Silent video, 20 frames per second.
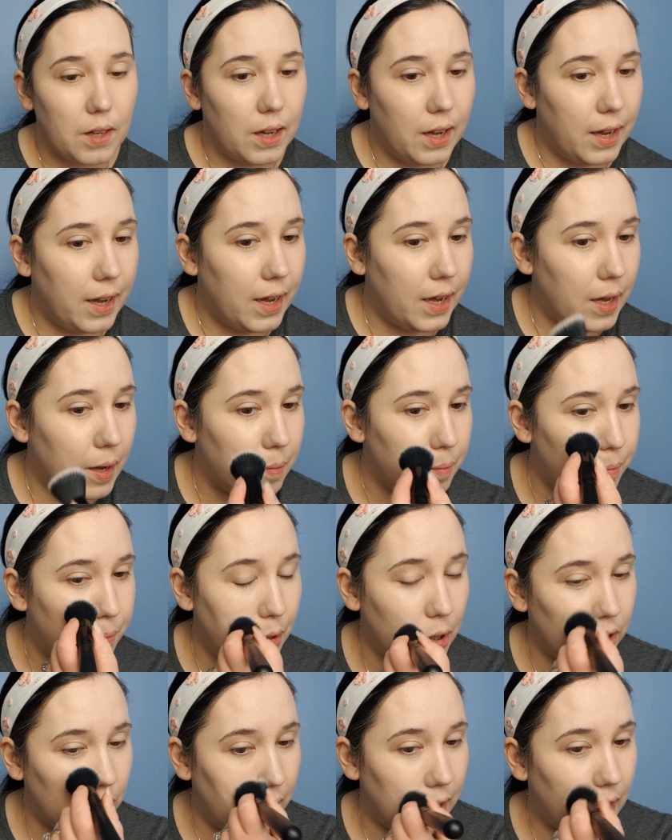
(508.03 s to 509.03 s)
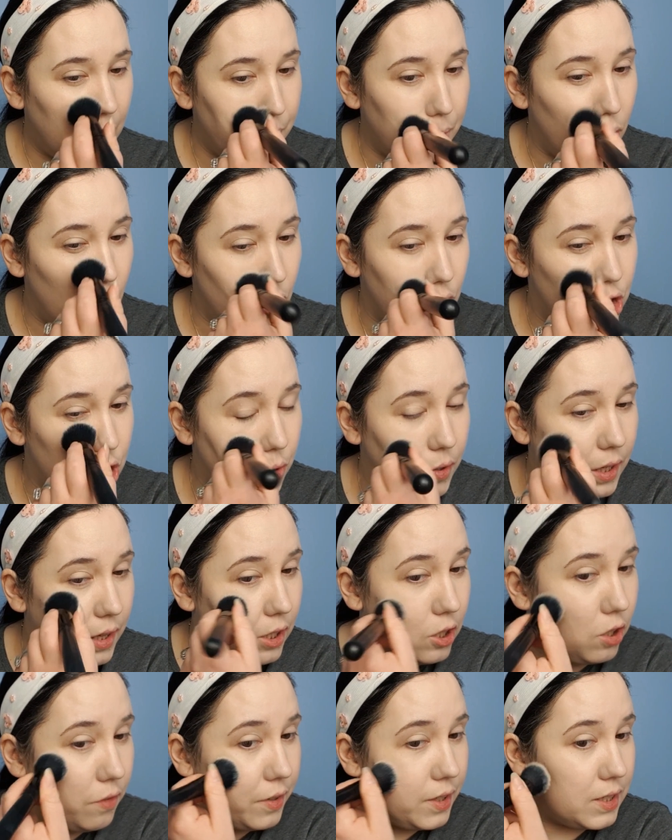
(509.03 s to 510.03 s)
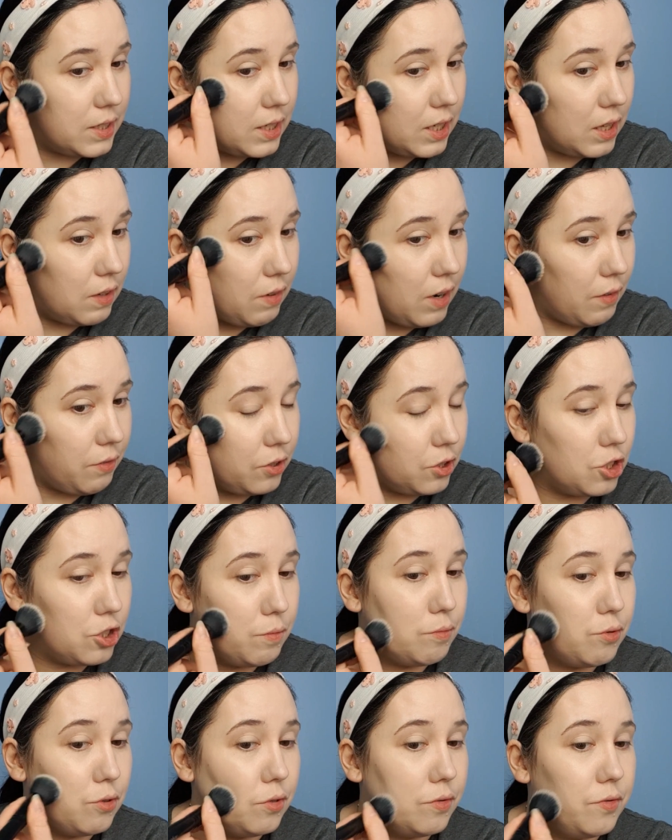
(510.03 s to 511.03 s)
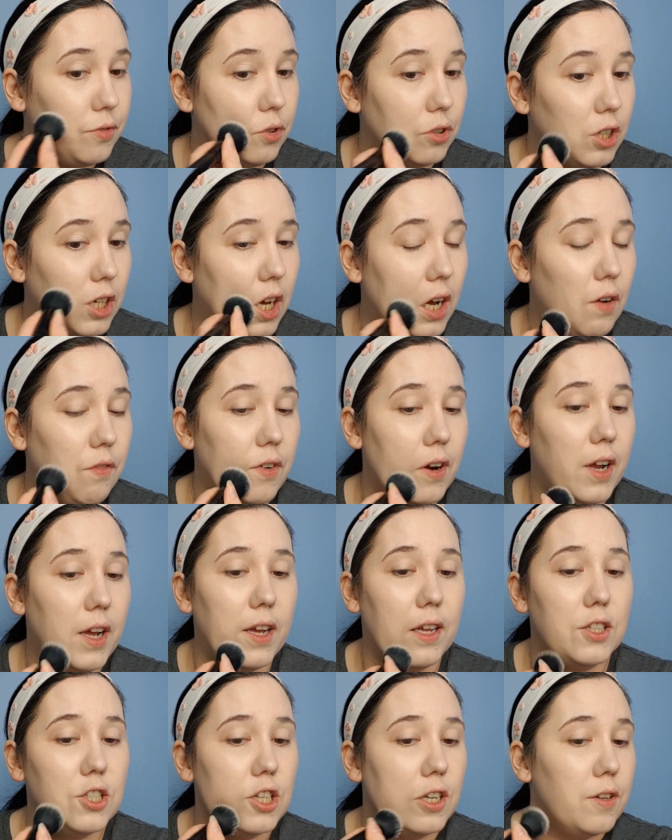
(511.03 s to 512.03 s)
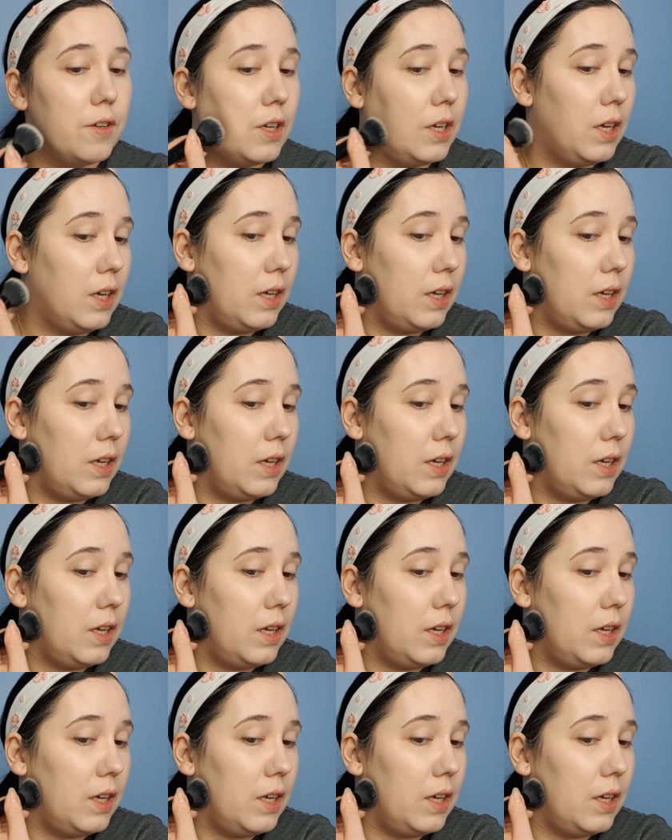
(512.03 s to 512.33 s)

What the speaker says: Probably more dewy than obviously the Revolution Pro Full Coverage.